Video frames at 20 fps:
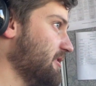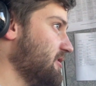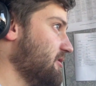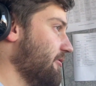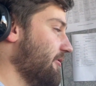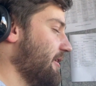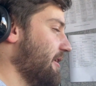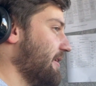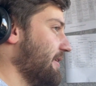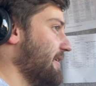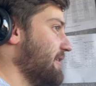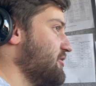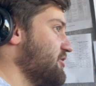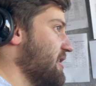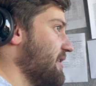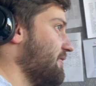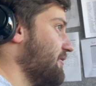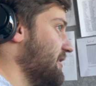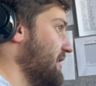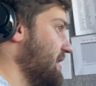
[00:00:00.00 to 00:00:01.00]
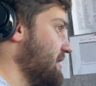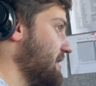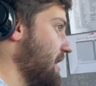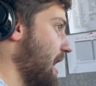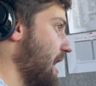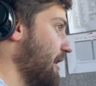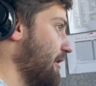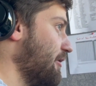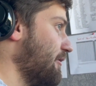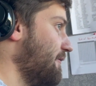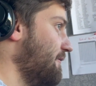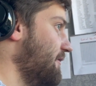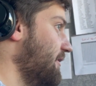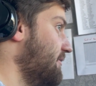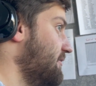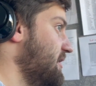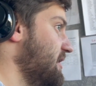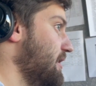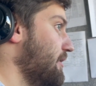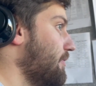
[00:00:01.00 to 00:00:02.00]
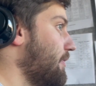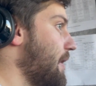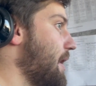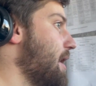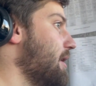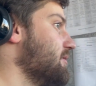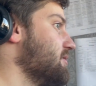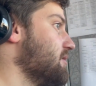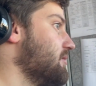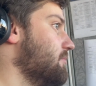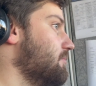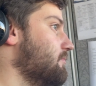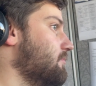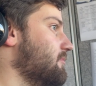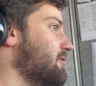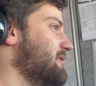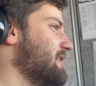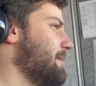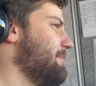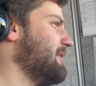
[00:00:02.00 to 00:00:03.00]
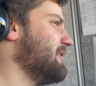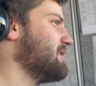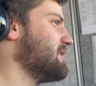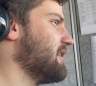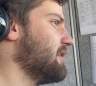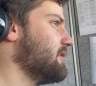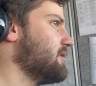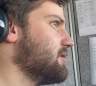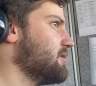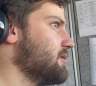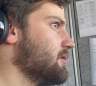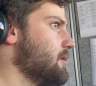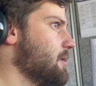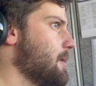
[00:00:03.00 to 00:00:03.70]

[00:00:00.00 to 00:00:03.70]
still getting that check for the entire $15,000. Does that make sense?